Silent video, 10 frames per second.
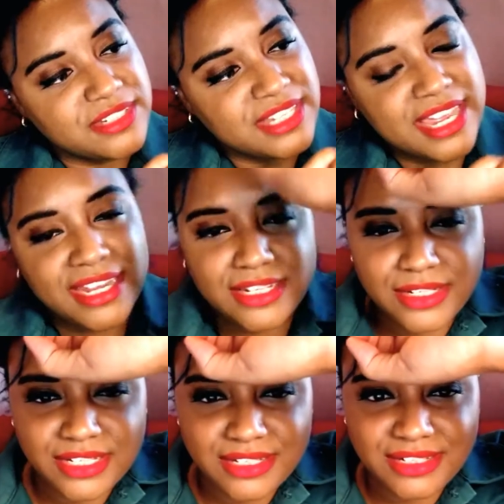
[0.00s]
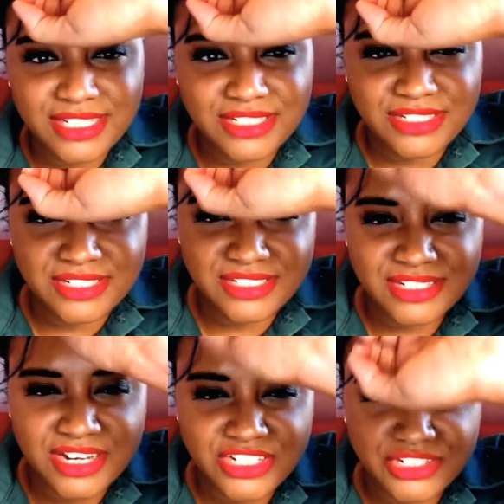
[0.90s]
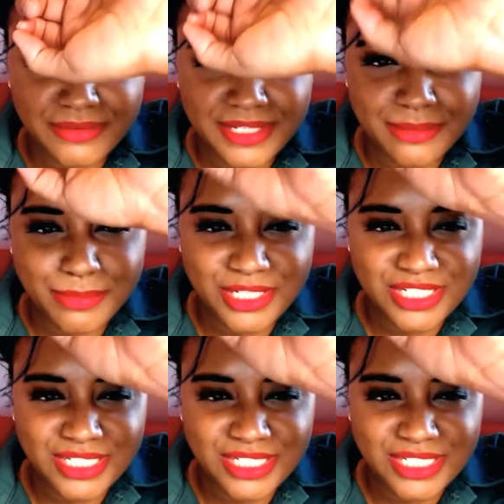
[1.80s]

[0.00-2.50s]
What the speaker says: and look, it's just not showing up. It just,